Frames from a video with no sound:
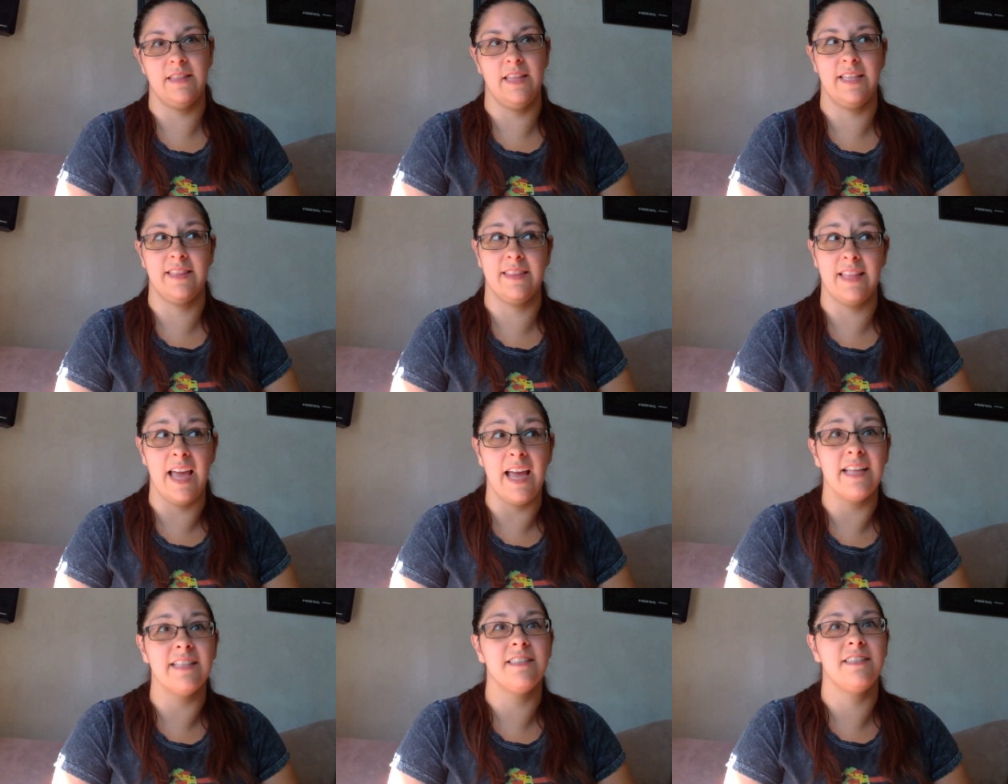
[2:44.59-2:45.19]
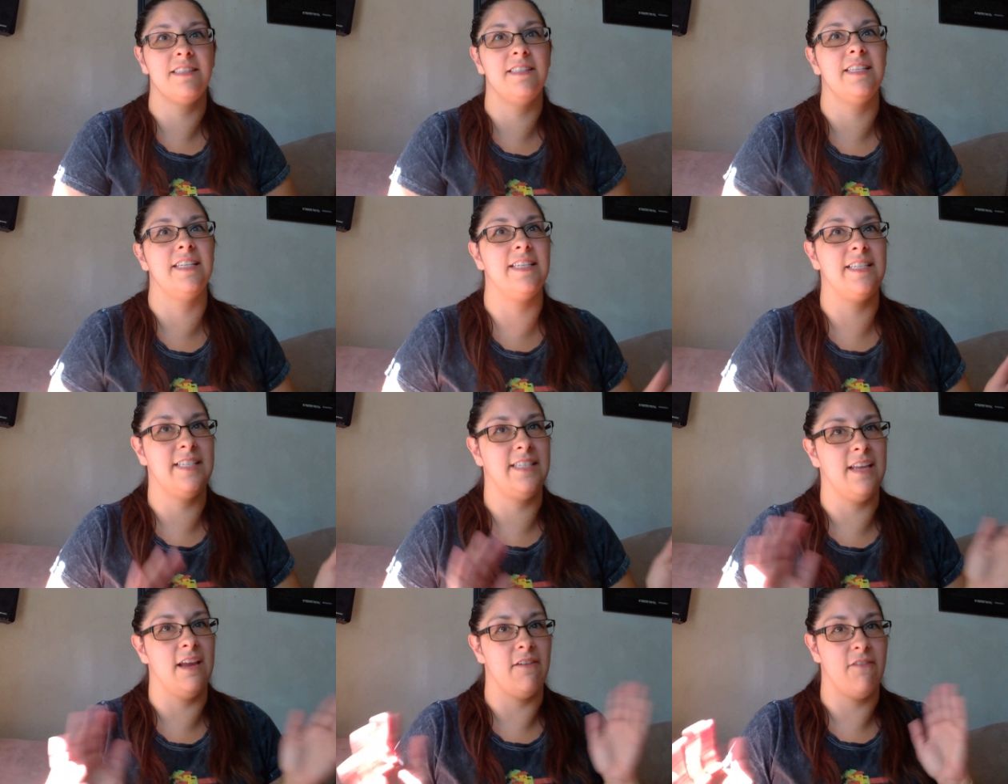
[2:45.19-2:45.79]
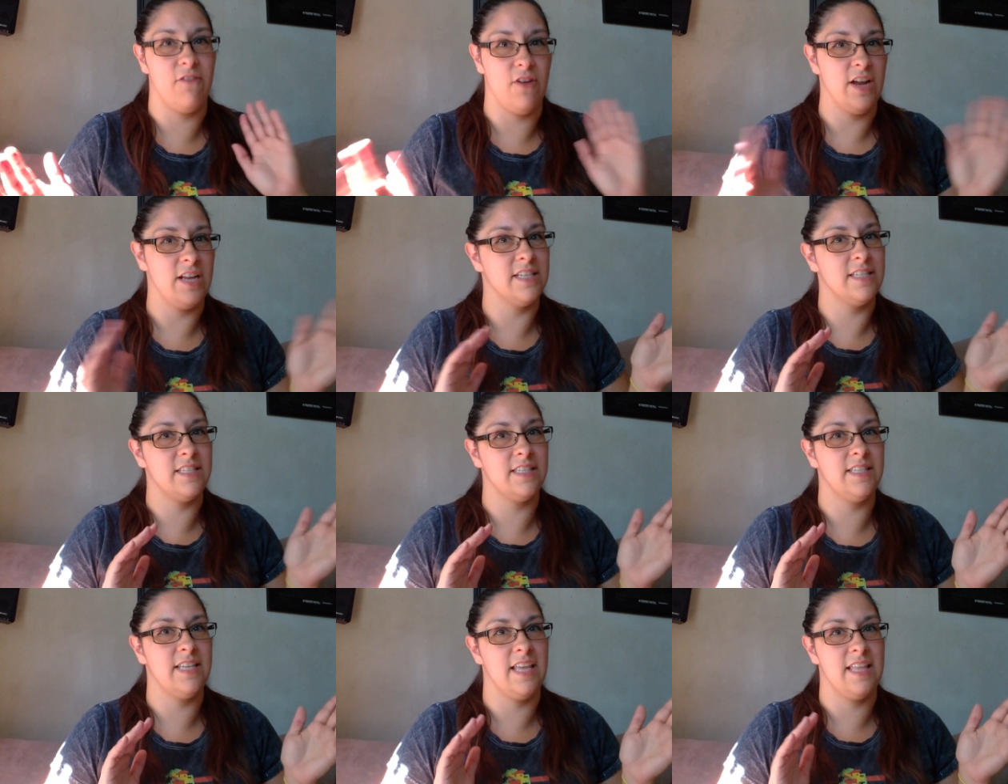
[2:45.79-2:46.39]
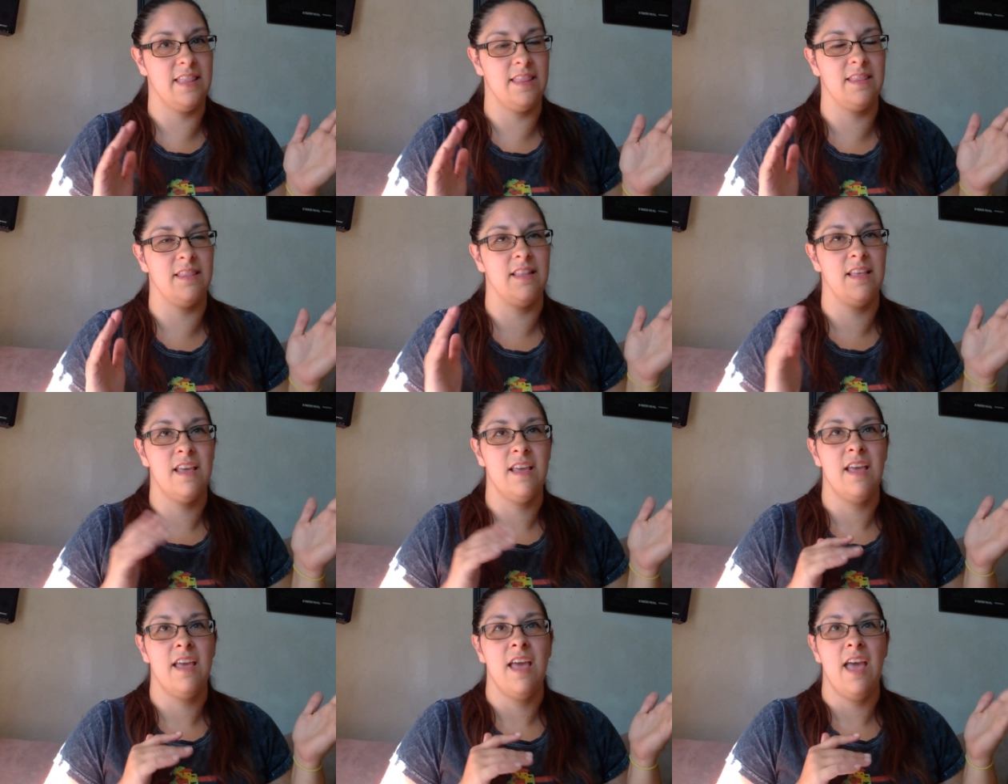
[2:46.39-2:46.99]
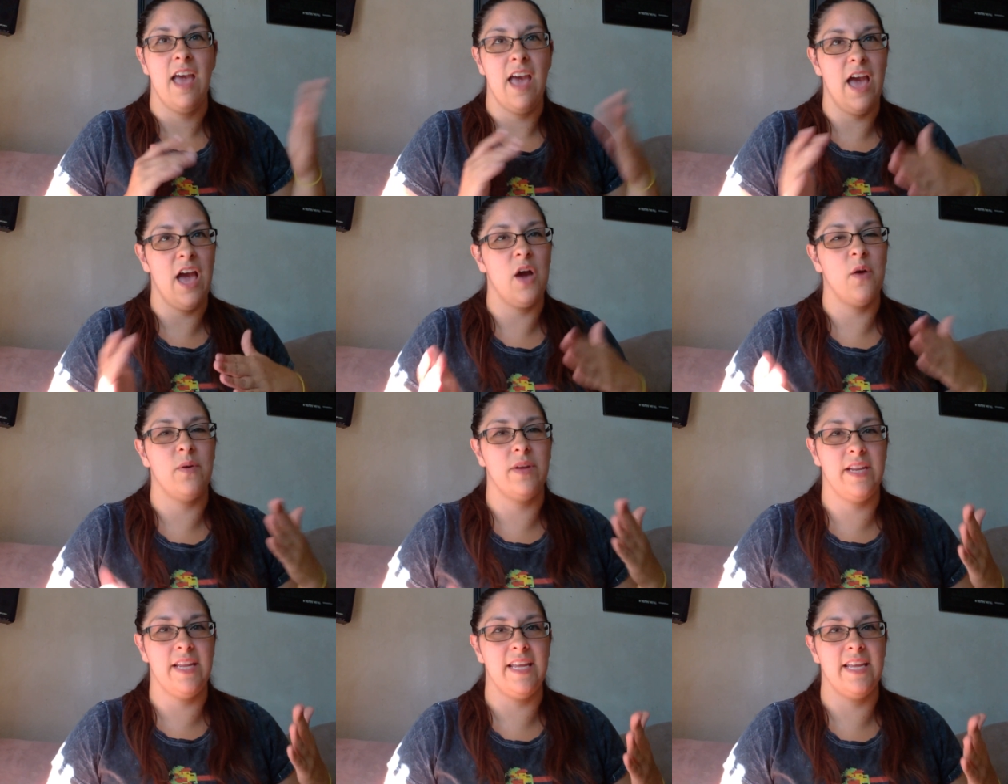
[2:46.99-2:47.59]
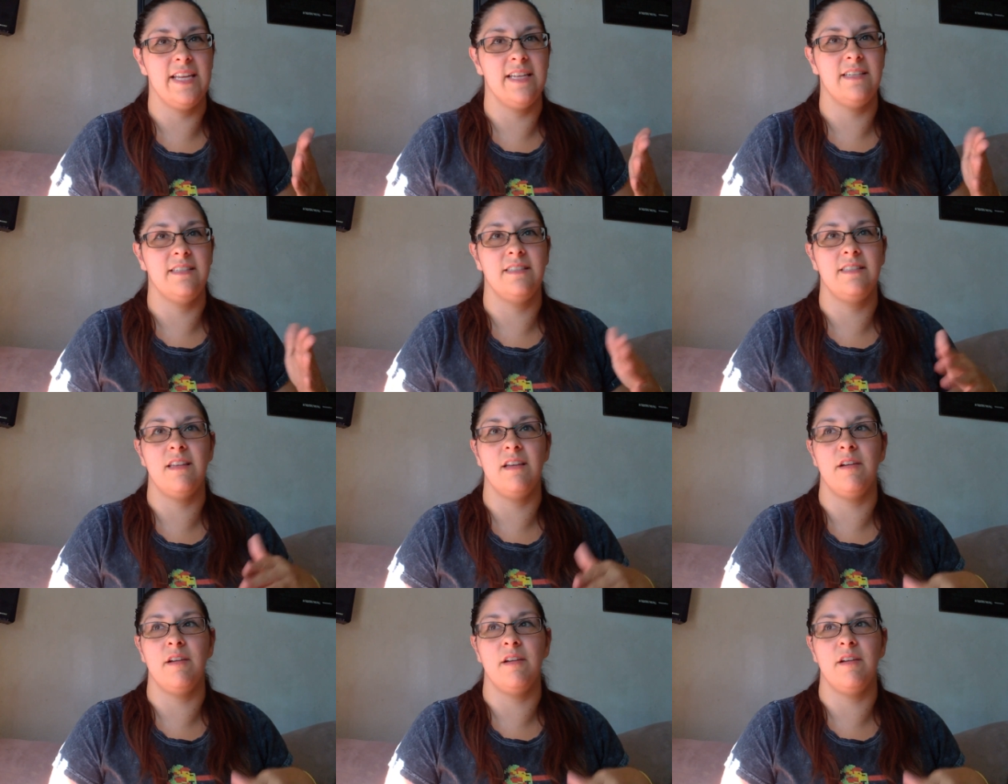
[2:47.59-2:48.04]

Like, that's the difference in how it is.